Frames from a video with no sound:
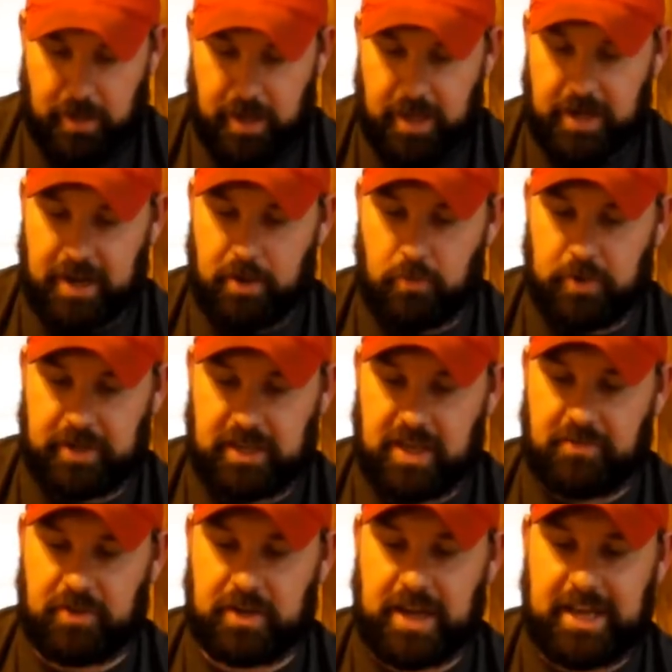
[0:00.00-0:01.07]
and it would
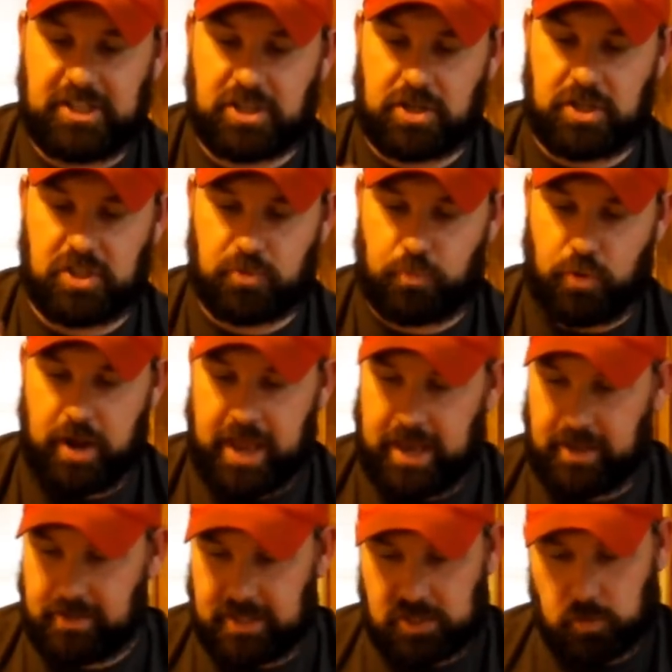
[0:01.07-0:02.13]
give a nice good
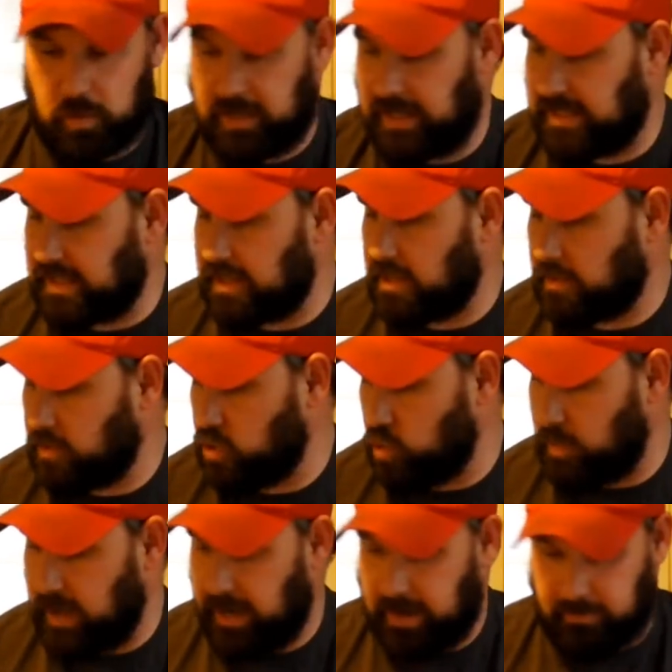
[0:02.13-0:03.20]
spring. This one needs a little
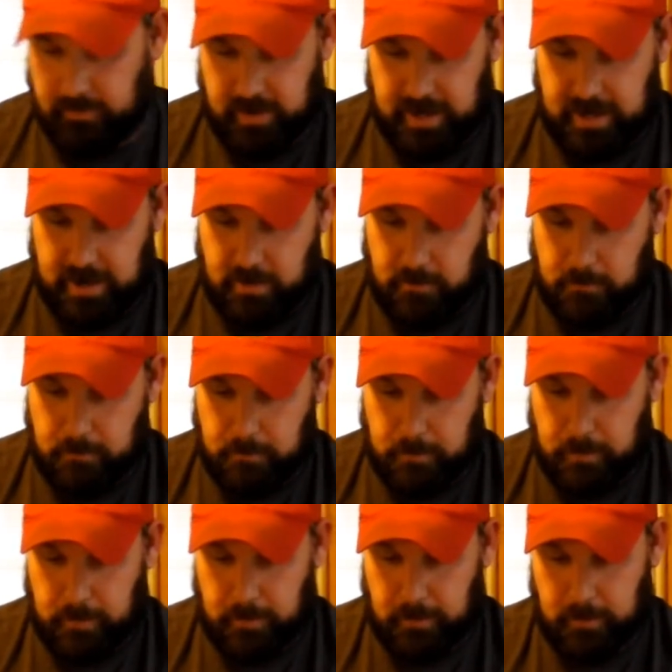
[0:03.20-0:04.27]
lube on it right now.
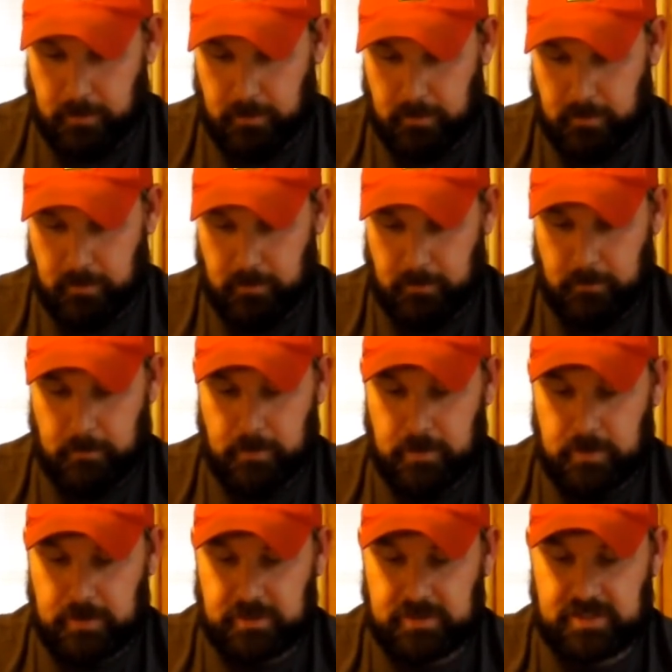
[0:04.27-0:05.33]

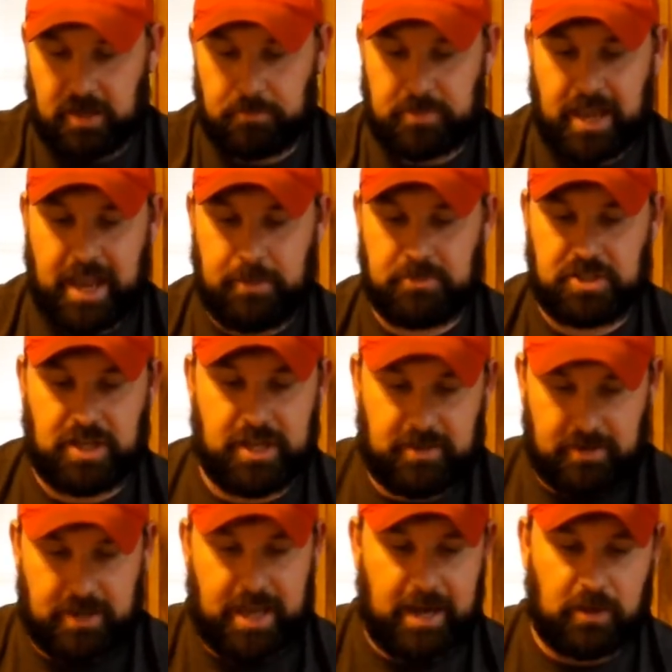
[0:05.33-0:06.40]
Sometimes you
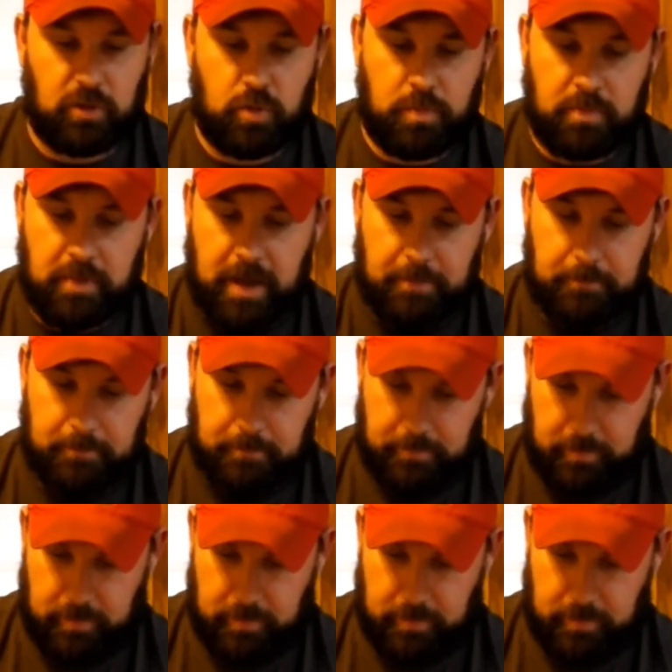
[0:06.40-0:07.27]
gotta lube them up.